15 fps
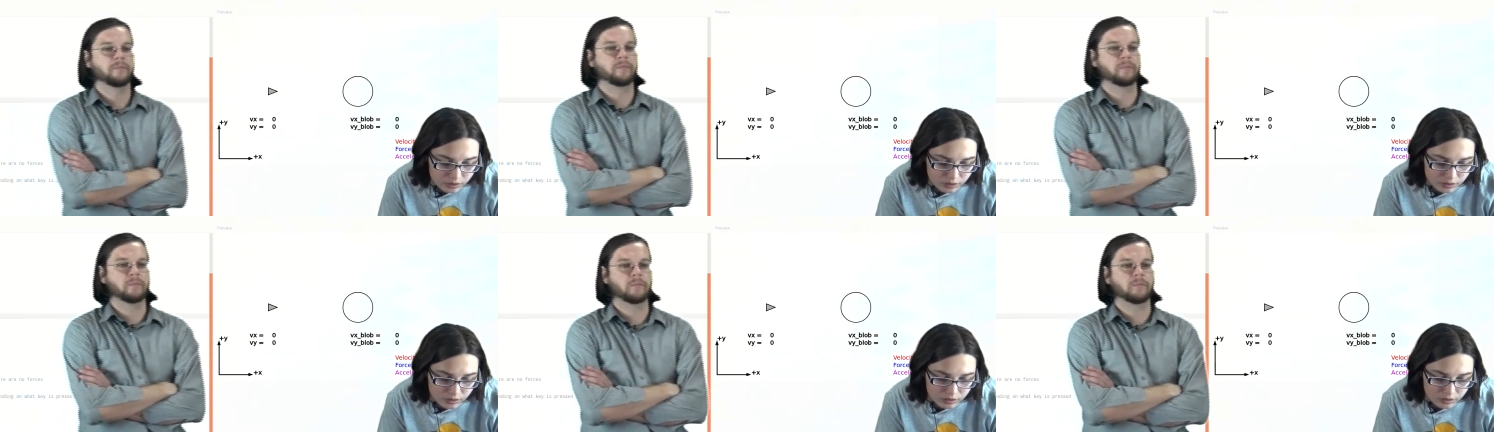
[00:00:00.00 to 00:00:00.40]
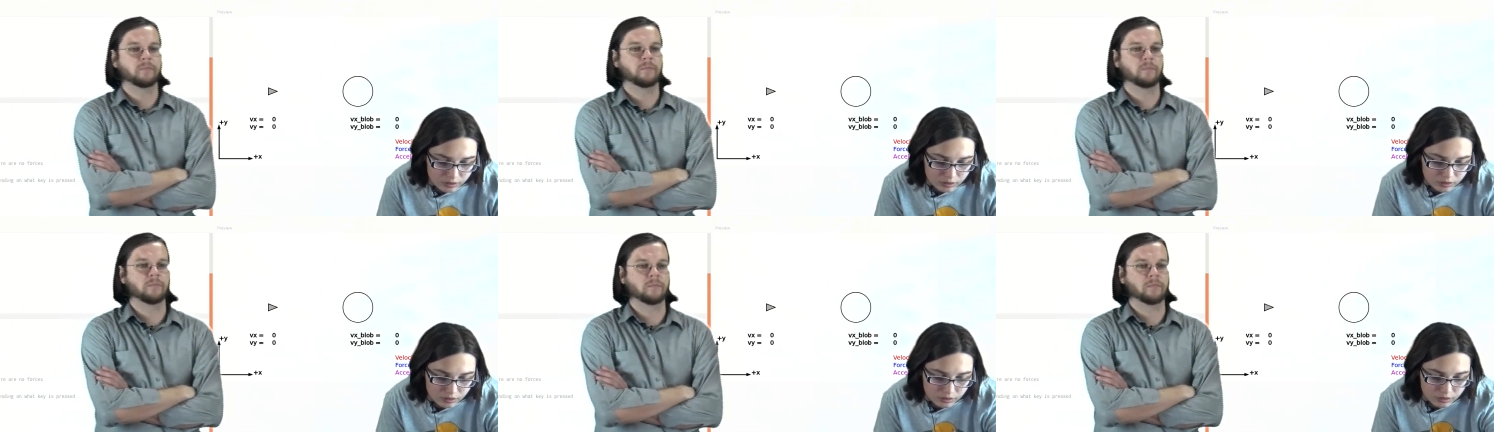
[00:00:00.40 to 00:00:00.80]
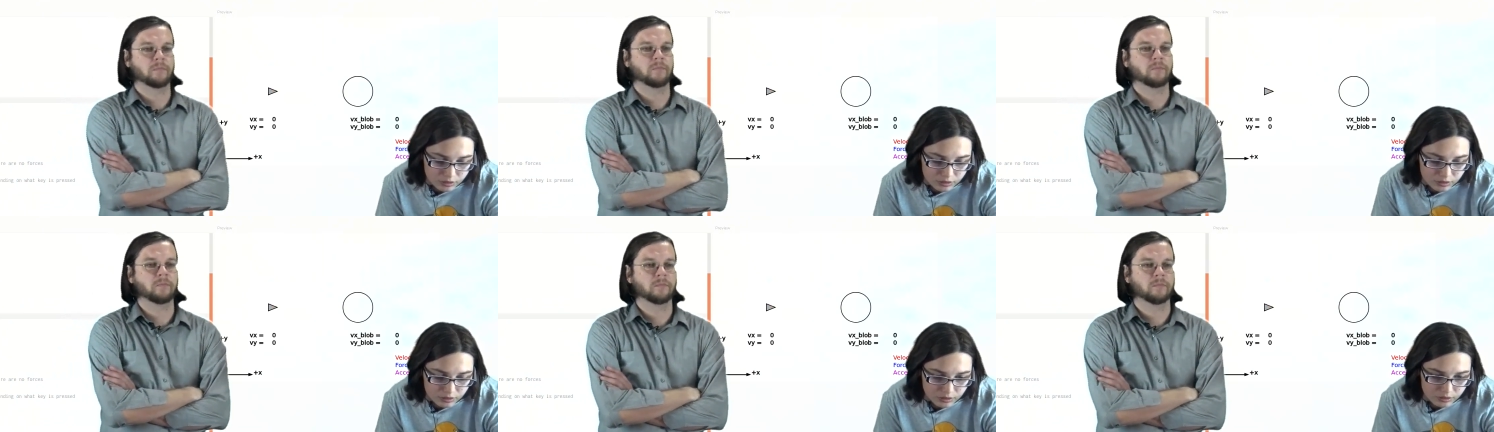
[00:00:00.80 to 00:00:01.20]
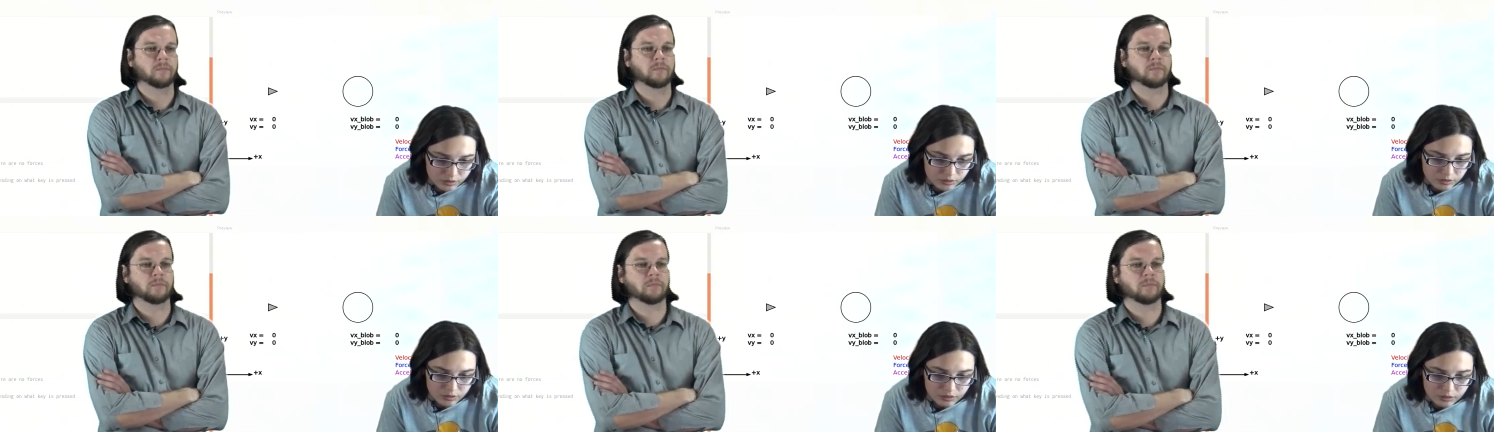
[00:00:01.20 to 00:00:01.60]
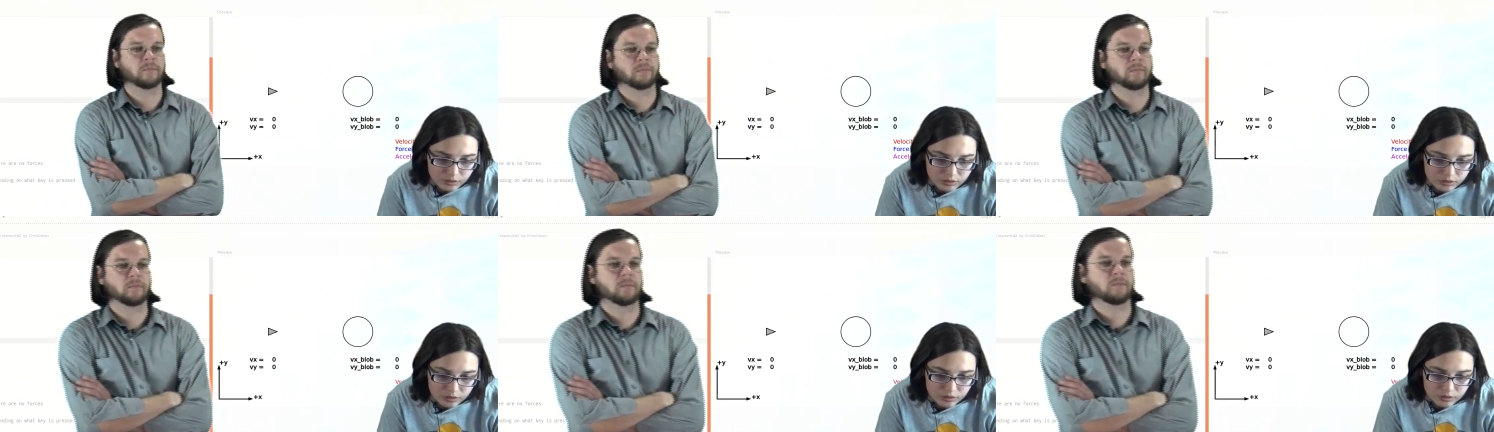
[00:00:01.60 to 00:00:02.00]

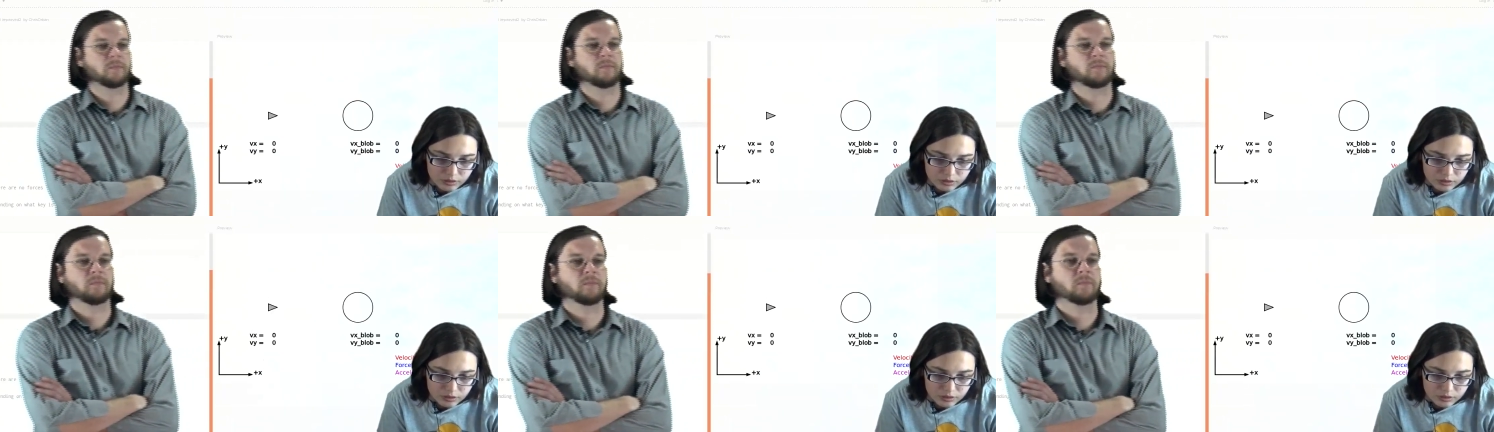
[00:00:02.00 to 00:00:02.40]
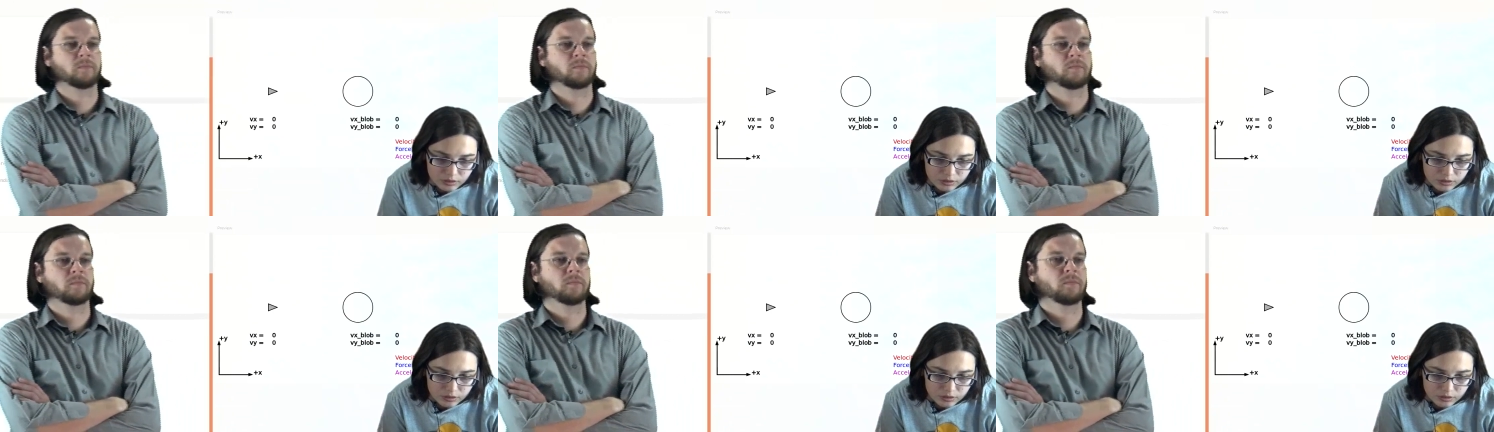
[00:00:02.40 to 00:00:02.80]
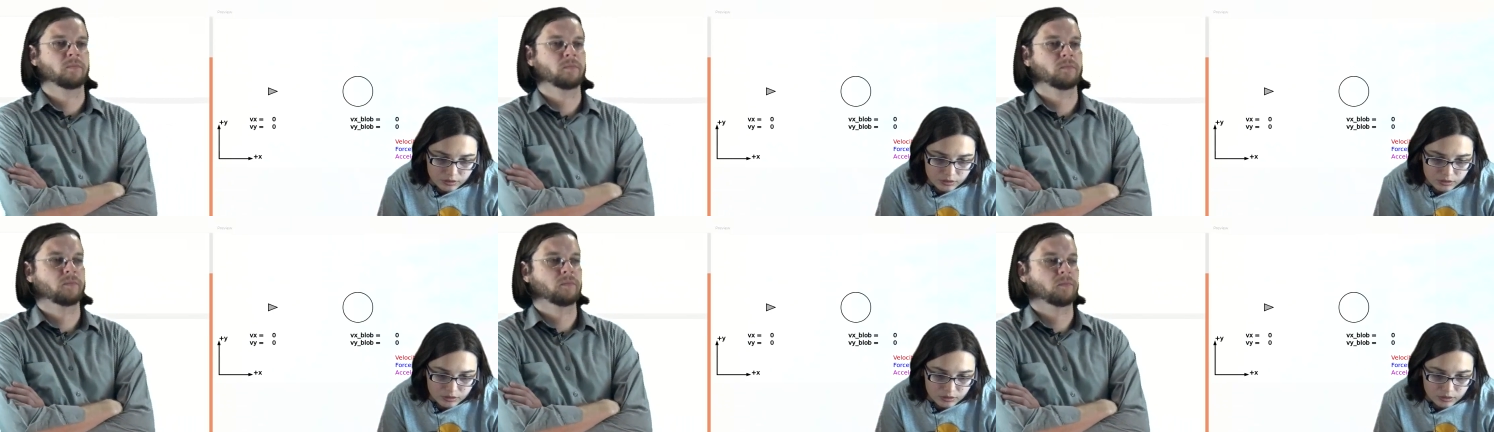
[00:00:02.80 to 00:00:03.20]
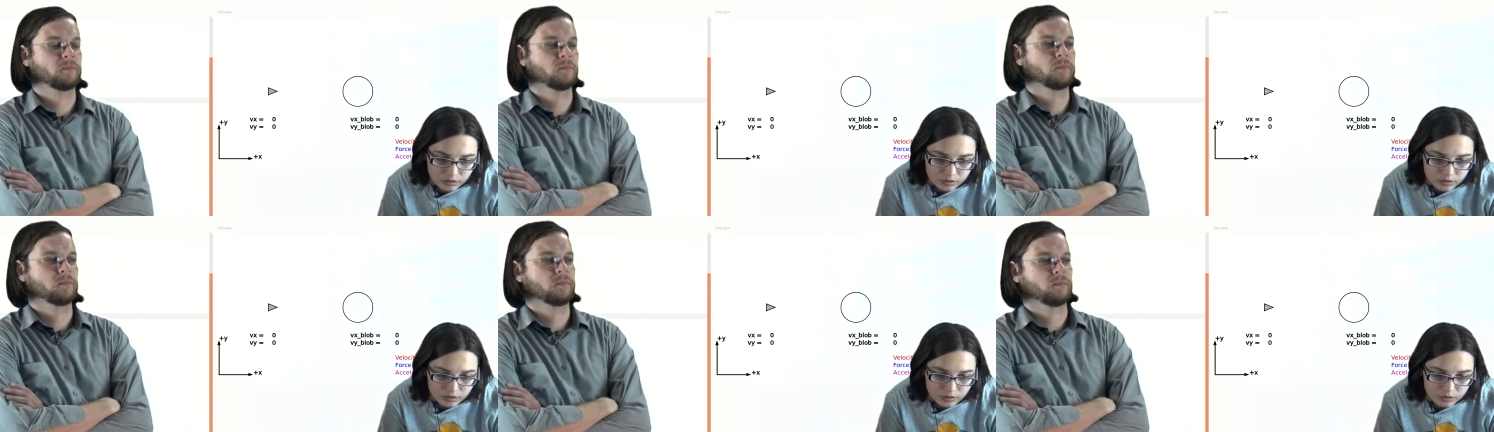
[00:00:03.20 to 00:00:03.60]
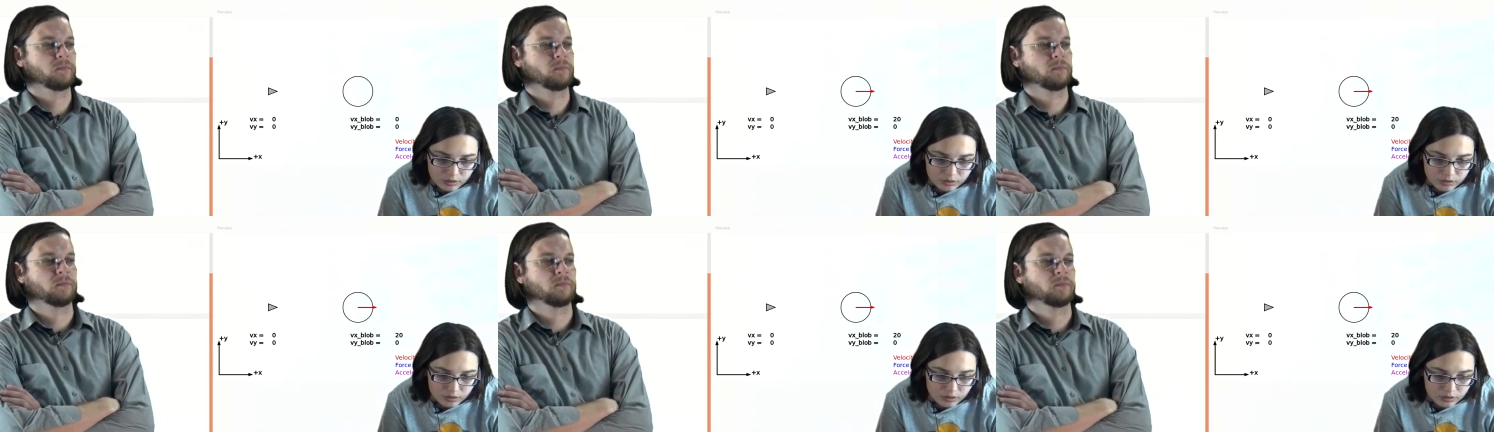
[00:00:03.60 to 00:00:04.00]
(silence)